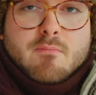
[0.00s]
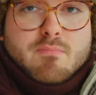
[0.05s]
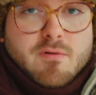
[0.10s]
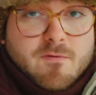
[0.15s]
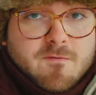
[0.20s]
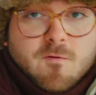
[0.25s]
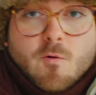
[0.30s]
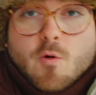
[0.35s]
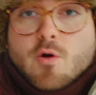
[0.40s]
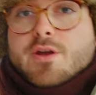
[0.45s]

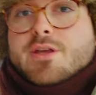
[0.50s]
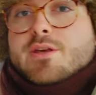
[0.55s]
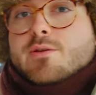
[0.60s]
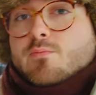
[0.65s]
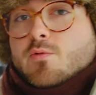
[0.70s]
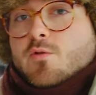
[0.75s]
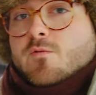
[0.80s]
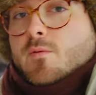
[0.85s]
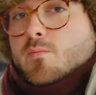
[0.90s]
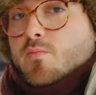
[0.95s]
before you
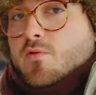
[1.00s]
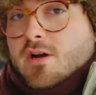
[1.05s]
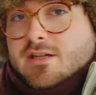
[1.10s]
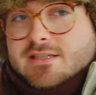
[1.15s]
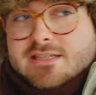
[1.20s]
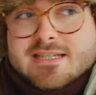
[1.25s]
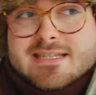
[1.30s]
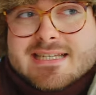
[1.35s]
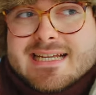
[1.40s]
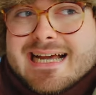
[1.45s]
move
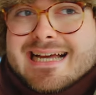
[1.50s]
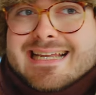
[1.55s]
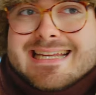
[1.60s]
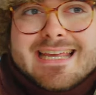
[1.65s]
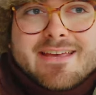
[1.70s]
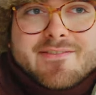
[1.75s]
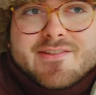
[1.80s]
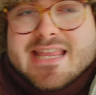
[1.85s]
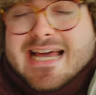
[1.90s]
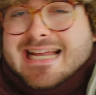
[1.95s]
abroad, just to kind
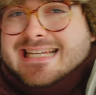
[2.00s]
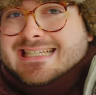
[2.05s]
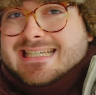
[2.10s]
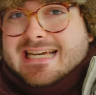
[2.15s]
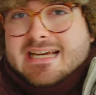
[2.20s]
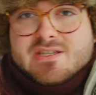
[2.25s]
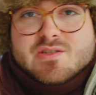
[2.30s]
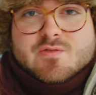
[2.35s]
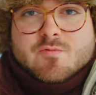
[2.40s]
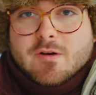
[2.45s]
of give it that
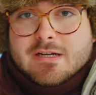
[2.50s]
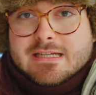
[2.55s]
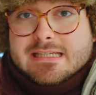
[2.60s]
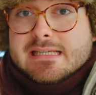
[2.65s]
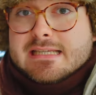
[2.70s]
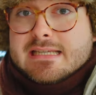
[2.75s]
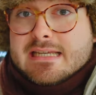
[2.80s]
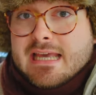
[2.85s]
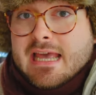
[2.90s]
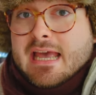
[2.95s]
test run
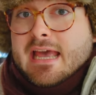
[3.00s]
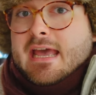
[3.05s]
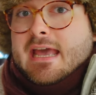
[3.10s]
to see